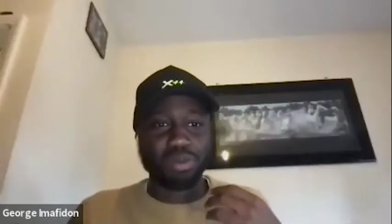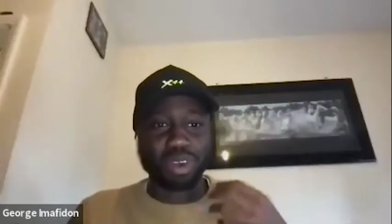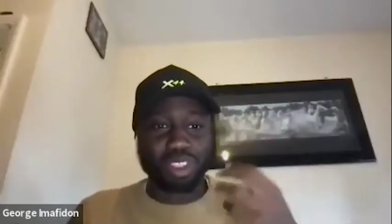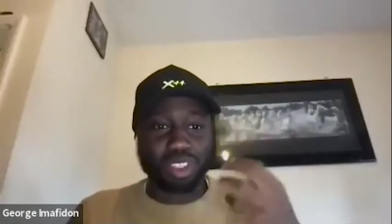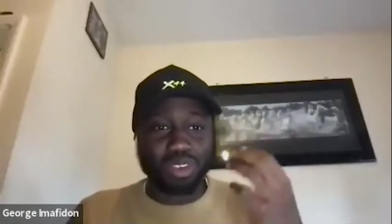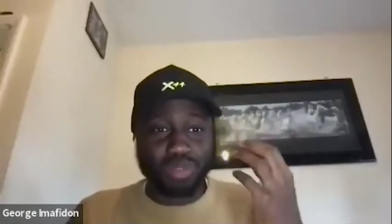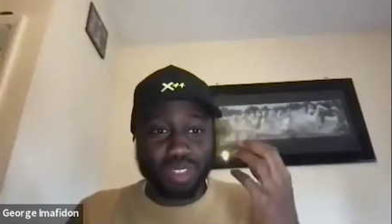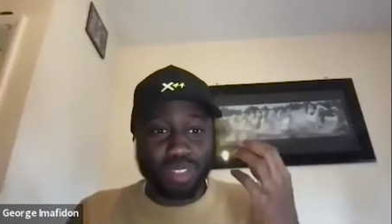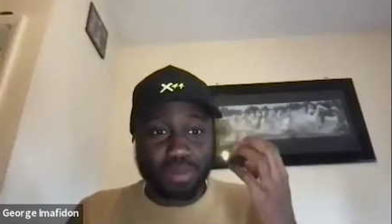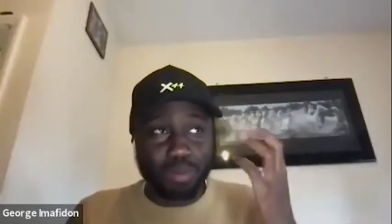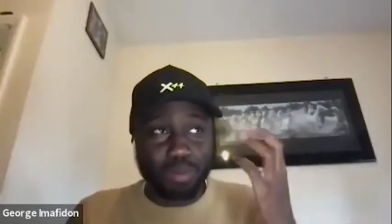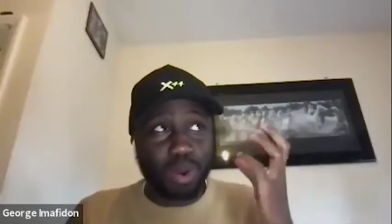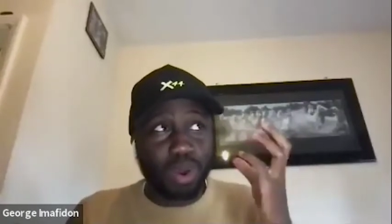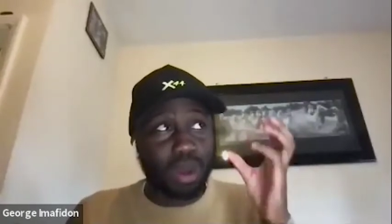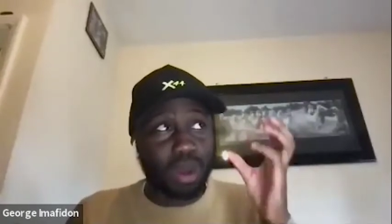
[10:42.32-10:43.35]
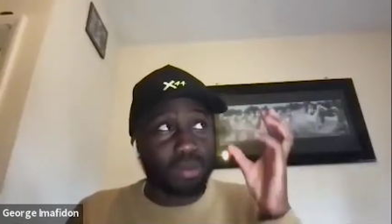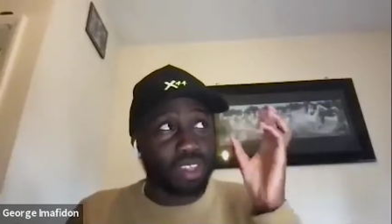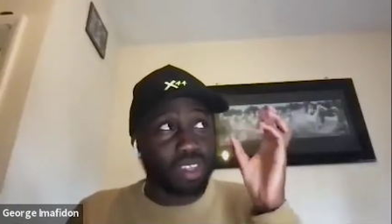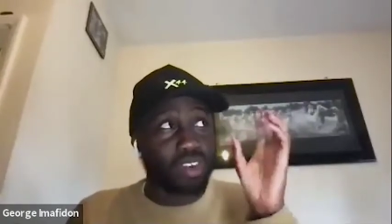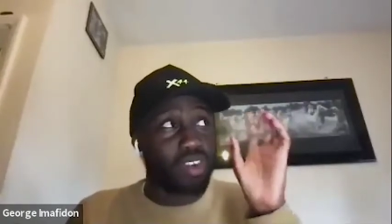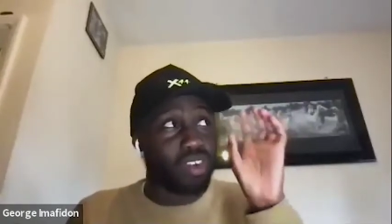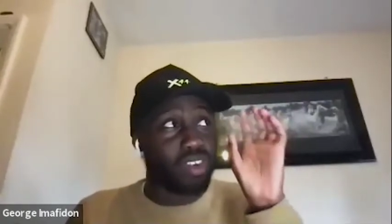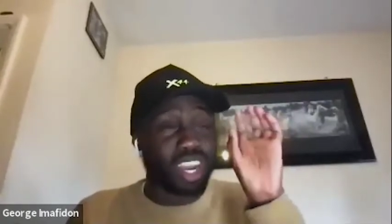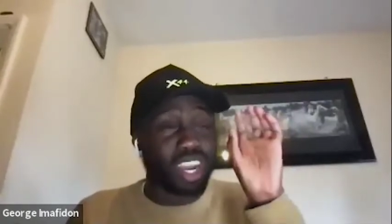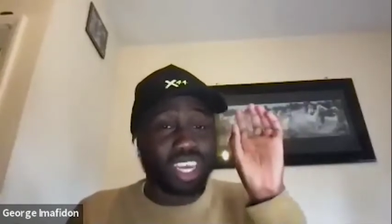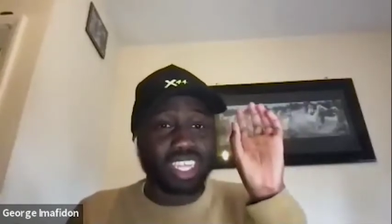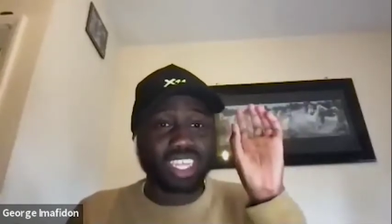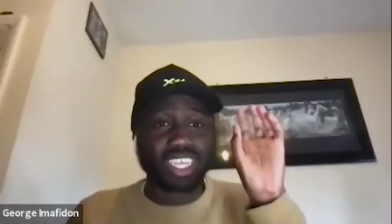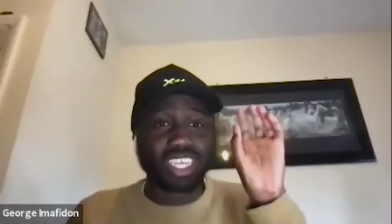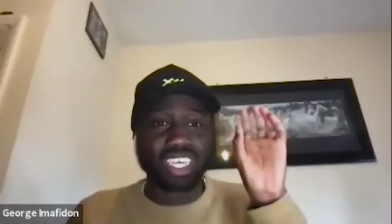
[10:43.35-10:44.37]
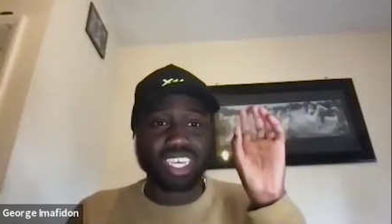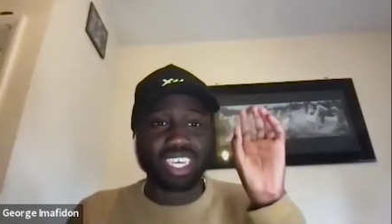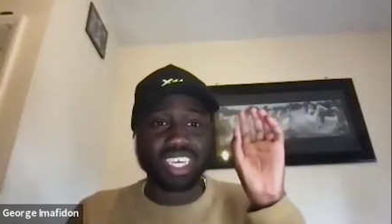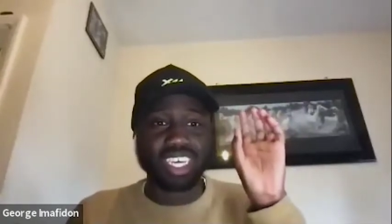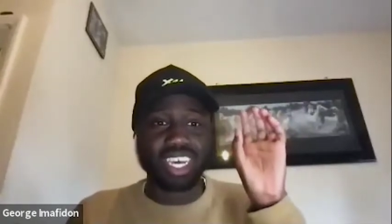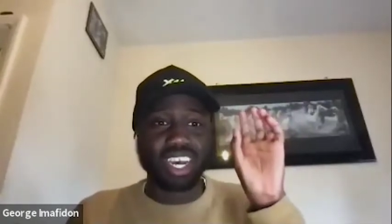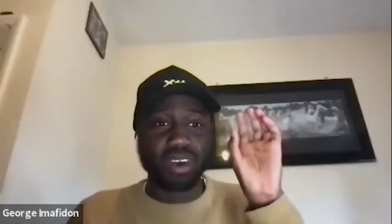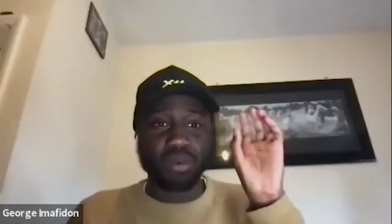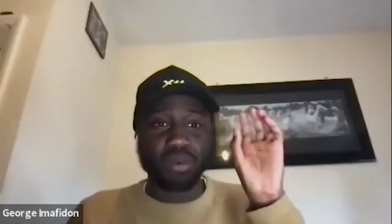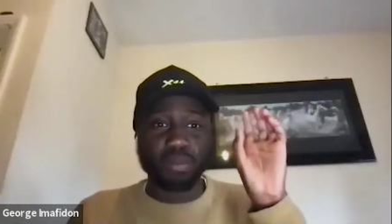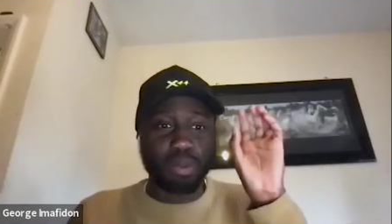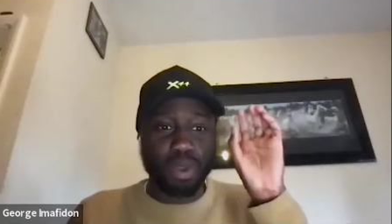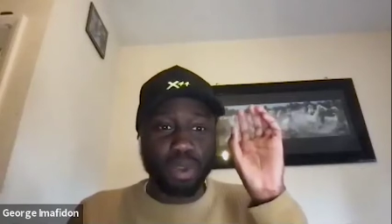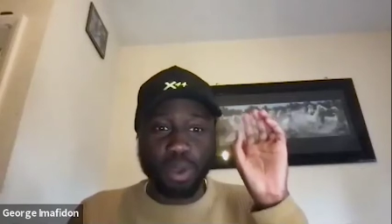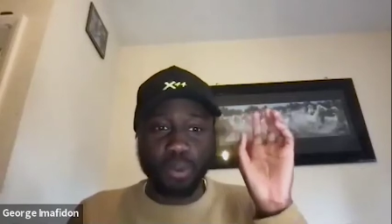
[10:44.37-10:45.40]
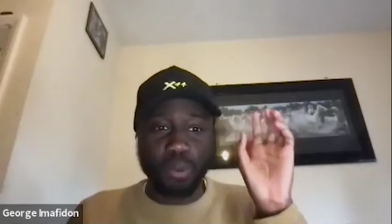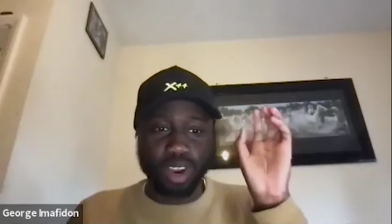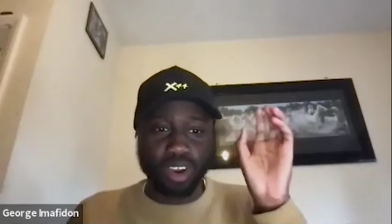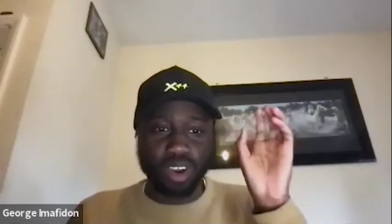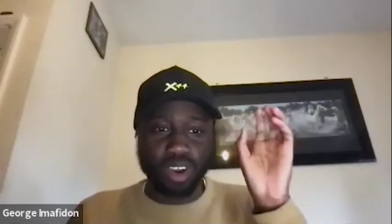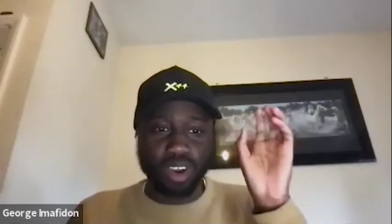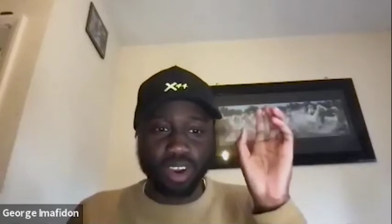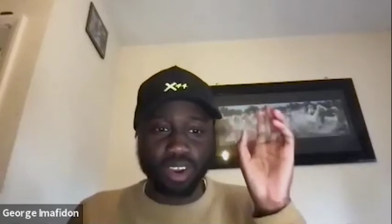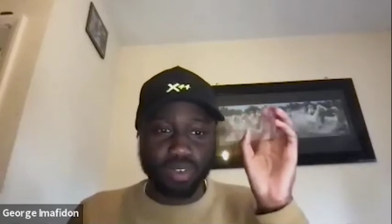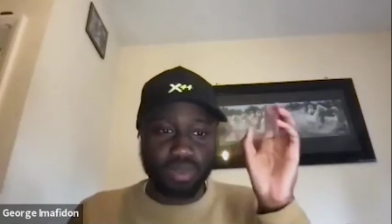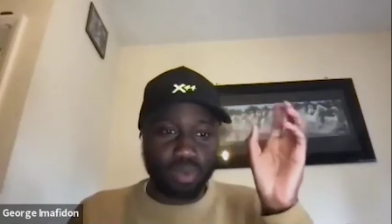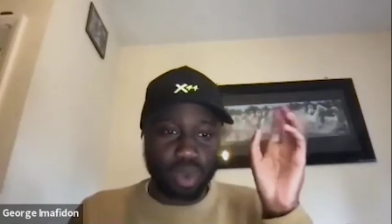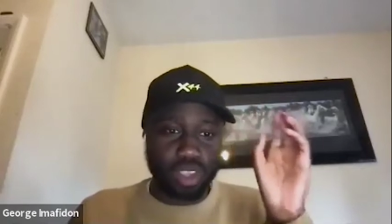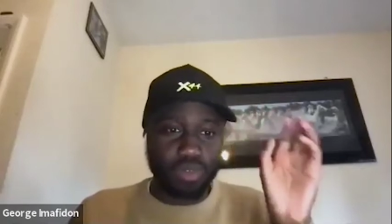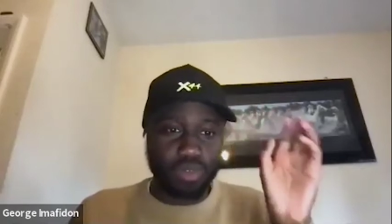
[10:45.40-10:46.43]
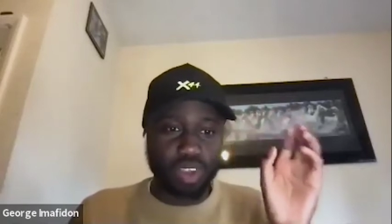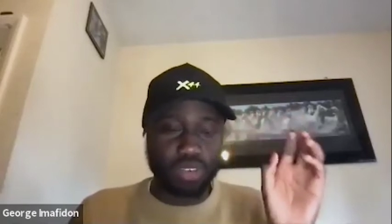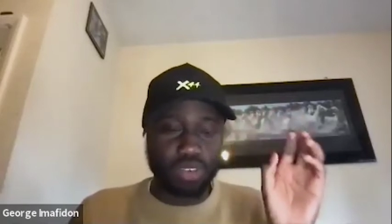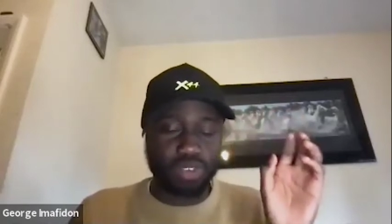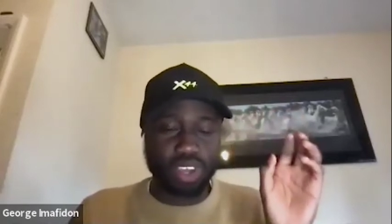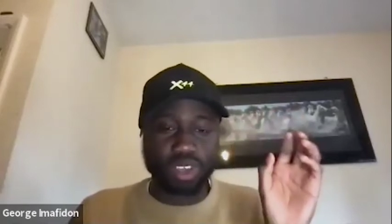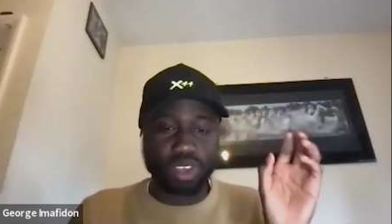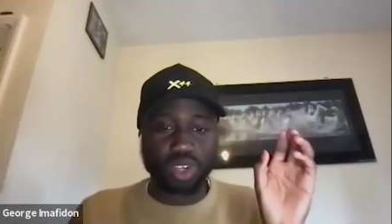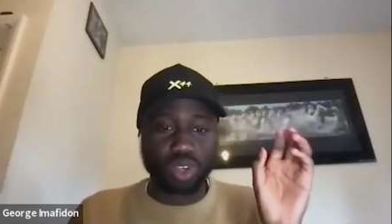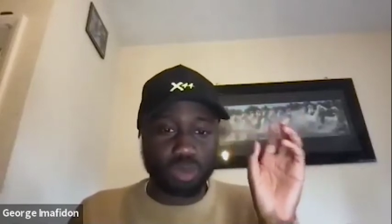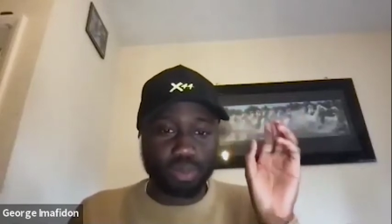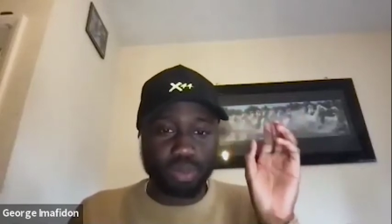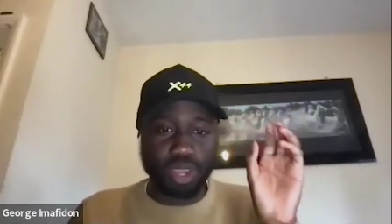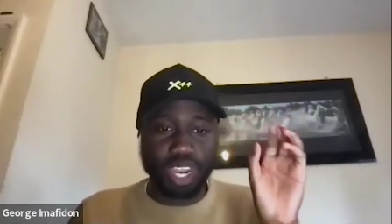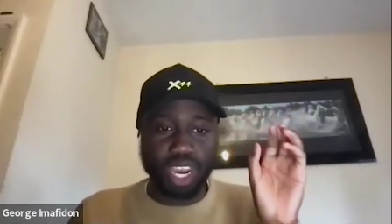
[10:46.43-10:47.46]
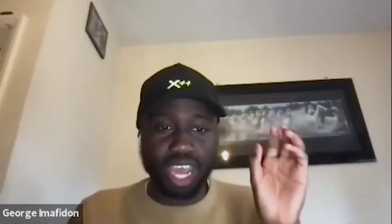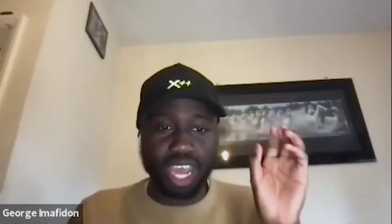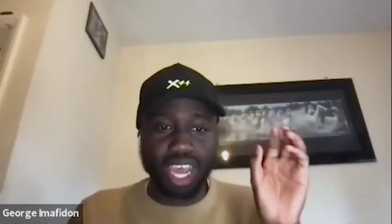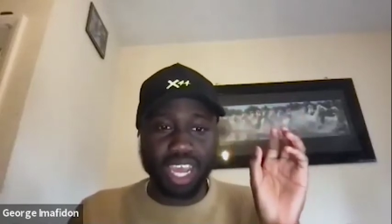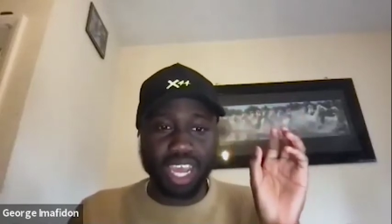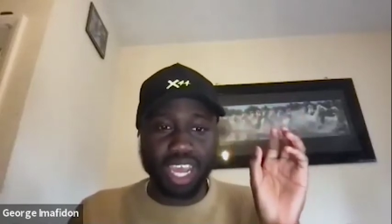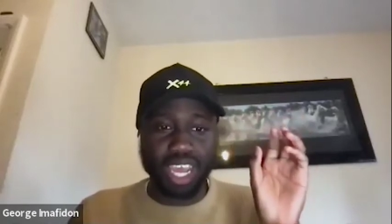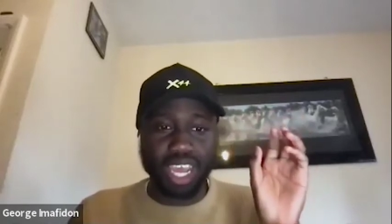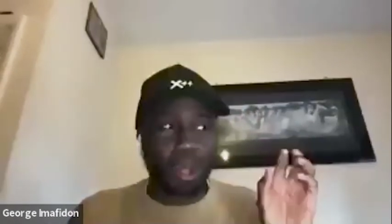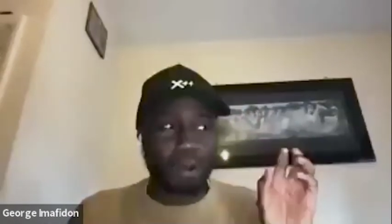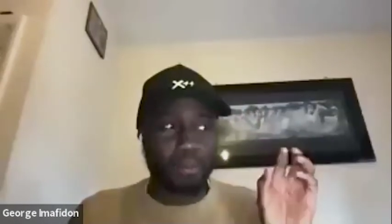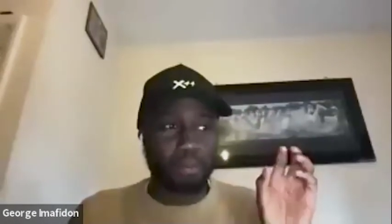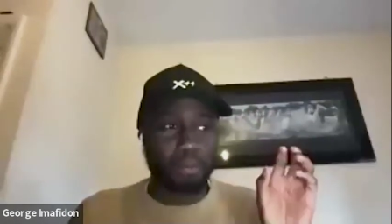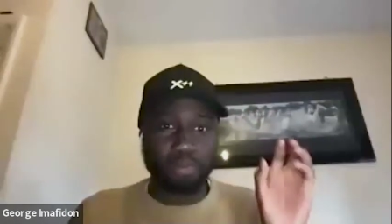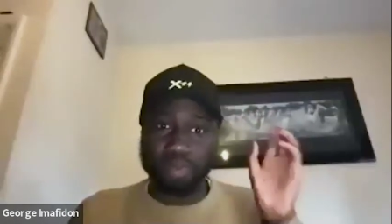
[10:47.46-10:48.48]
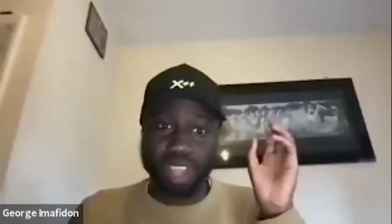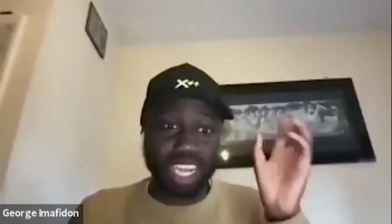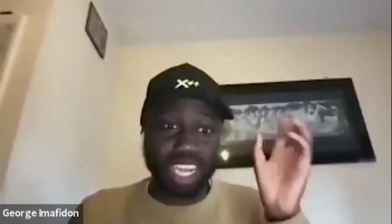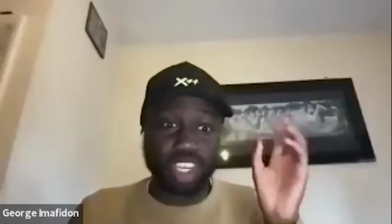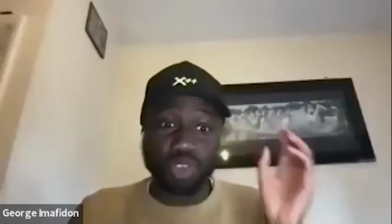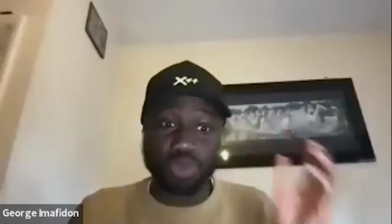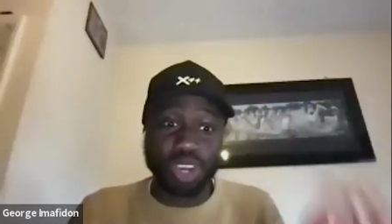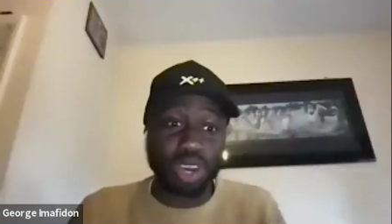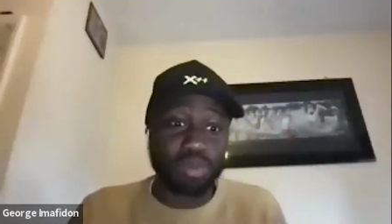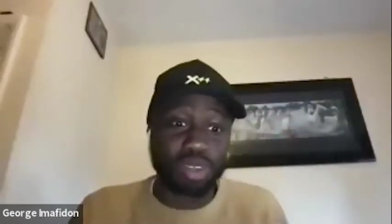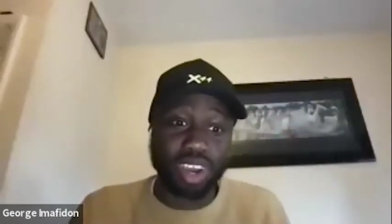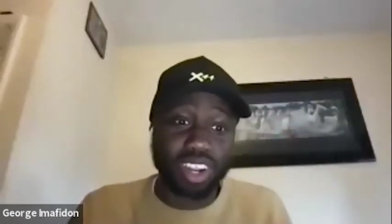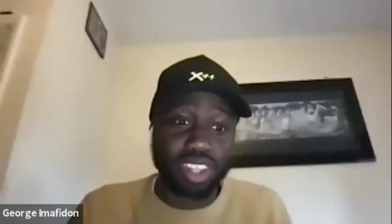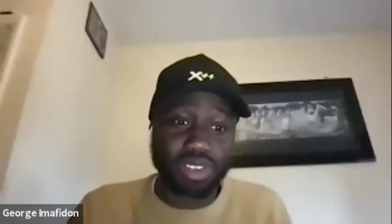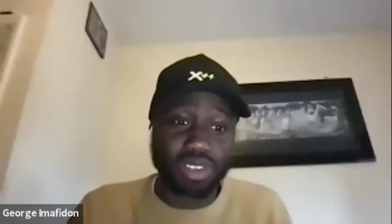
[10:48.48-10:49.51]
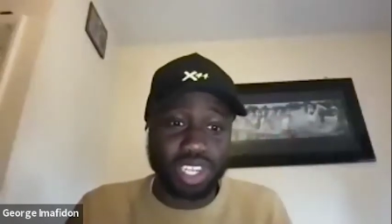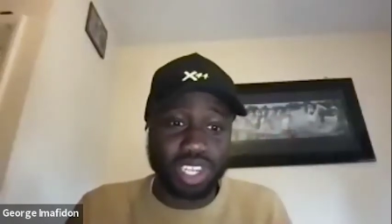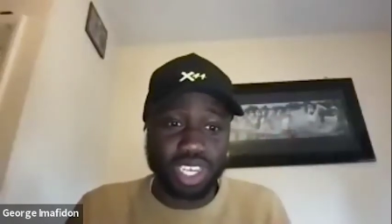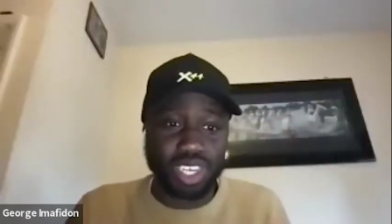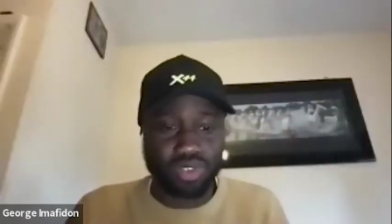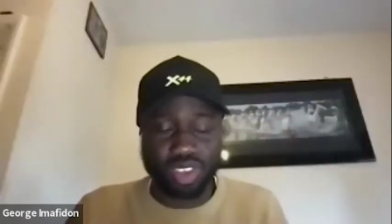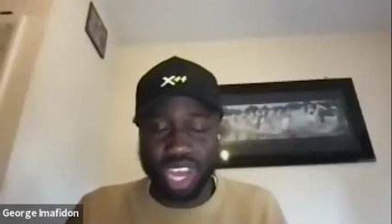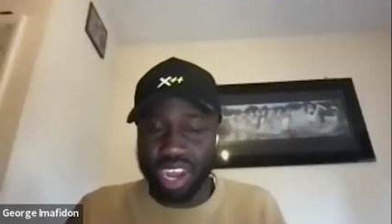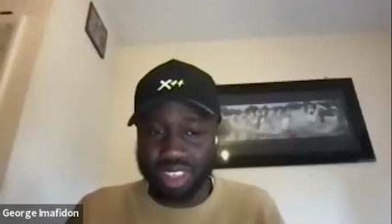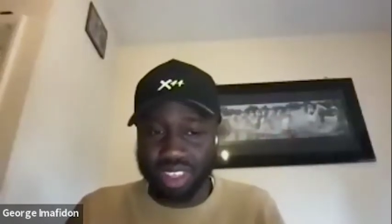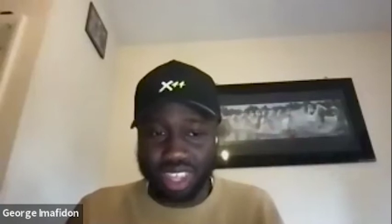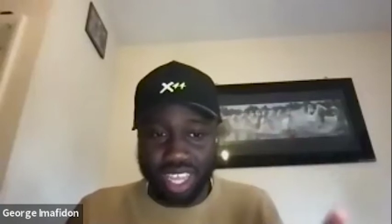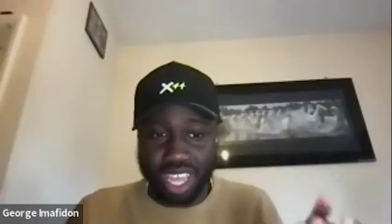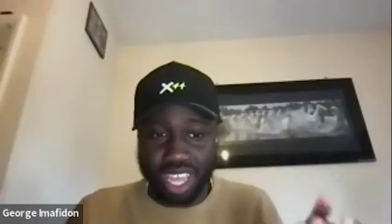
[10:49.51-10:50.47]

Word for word: And once you've built up this crazy blueprint of what you think things should be like, um, it just becomes harder to achieve.